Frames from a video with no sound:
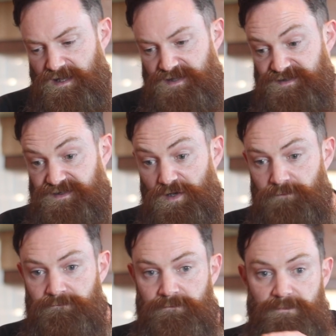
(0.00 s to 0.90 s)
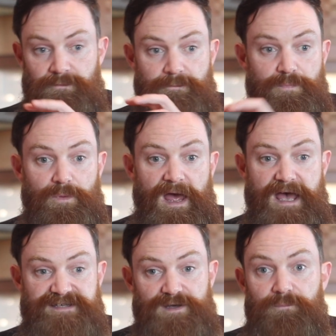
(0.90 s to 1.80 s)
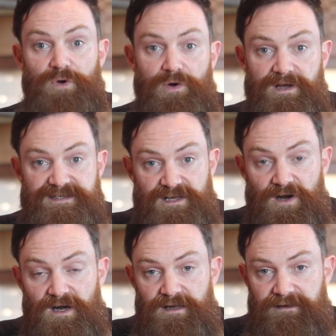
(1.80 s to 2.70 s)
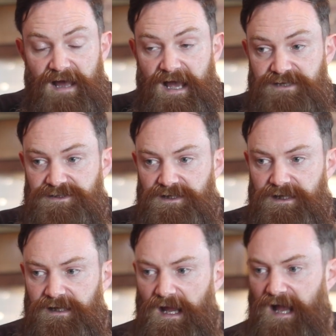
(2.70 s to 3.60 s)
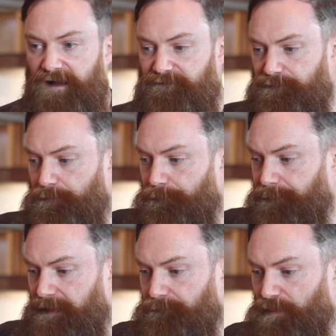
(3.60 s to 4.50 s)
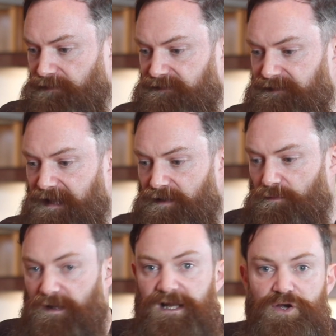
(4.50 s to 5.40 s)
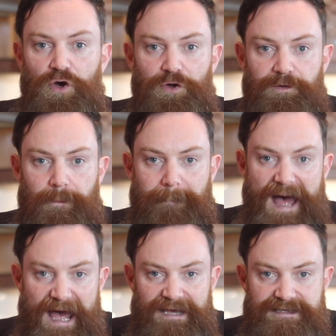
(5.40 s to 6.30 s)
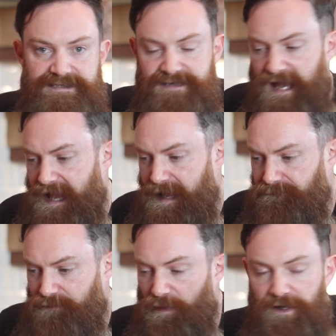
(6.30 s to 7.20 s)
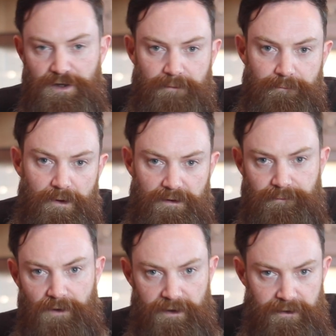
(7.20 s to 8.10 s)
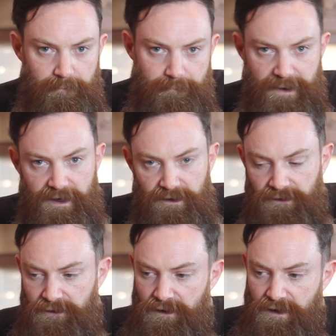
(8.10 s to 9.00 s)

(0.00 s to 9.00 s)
Some breweries in Ireland actually have been putting together really good packs where you can bulk buy beer.